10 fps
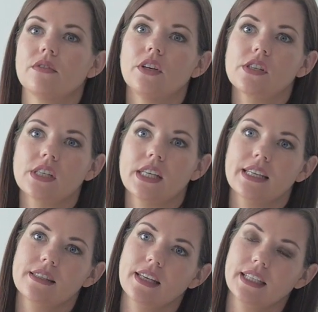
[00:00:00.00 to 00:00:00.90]
version
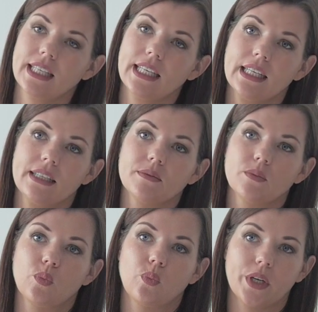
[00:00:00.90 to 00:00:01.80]
is that he
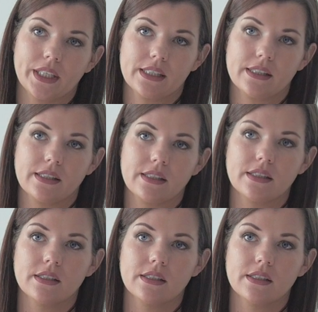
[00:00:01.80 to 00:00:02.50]
witnessed